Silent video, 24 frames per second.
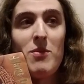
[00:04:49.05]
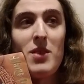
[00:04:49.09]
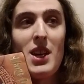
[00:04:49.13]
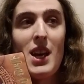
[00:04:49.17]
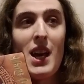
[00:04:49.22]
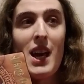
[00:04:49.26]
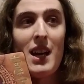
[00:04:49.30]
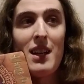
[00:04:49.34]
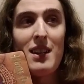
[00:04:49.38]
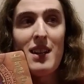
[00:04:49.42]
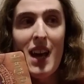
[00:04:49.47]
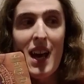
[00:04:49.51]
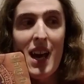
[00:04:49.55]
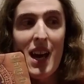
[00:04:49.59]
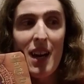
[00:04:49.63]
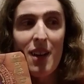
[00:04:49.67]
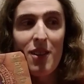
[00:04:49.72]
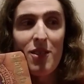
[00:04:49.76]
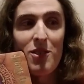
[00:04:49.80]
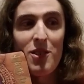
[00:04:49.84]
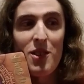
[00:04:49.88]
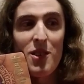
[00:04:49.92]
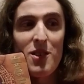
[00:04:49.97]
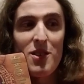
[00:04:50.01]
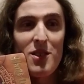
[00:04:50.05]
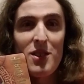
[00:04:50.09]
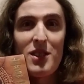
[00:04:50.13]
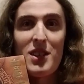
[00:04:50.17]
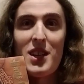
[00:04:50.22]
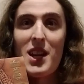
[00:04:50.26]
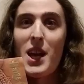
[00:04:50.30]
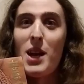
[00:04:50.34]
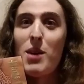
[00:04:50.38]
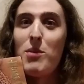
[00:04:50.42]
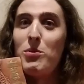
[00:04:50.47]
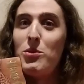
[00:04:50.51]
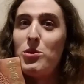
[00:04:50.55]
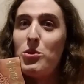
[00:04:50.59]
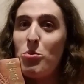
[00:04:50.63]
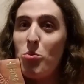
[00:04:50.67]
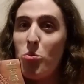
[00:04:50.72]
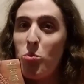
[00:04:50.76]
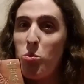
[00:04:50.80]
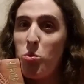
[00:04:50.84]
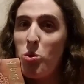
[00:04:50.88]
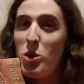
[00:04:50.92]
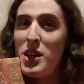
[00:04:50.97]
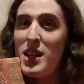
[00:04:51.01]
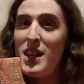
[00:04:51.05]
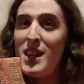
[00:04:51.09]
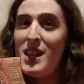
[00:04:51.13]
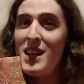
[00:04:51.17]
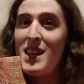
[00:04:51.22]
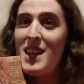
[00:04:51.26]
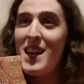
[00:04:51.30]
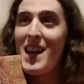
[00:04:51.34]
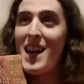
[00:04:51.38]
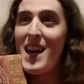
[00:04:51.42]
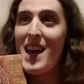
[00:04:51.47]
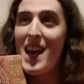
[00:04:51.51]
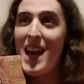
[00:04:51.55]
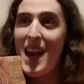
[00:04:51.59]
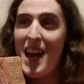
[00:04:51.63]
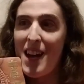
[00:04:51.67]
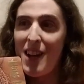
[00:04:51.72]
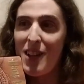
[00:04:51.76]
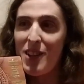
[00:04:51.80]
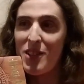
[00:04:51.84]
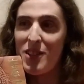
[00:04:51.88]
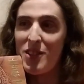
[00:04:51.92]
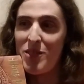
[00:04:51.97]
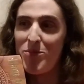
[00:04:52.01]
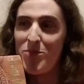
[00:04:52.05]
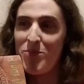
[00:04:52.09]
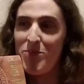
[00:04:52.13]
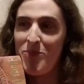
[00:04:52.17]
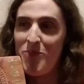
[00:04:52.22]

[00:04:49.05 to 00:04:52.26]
and actor named Woody Allen.